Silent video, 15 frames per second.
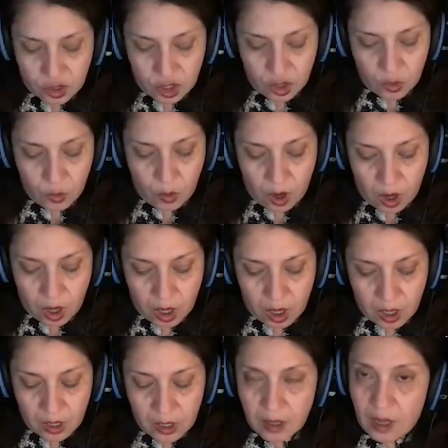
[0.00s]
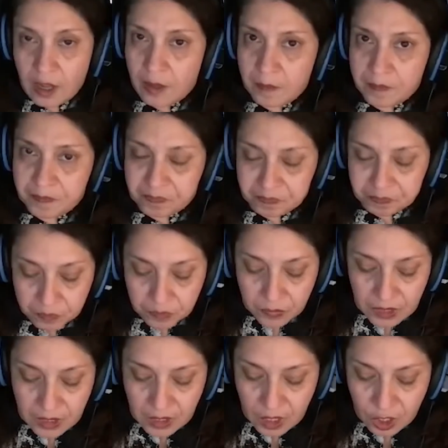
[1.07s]
you're an
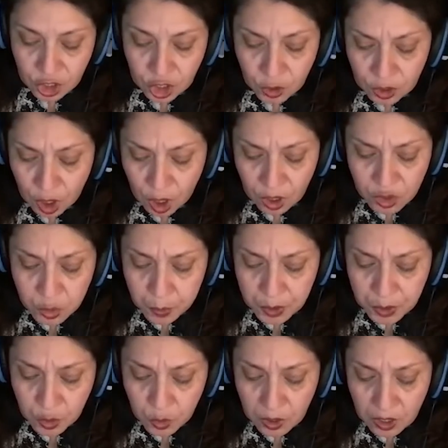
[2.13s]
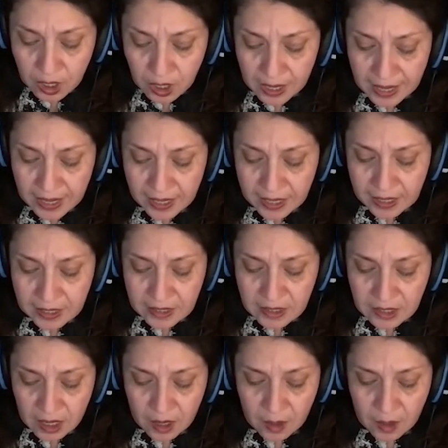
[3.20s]
entrepreneur, and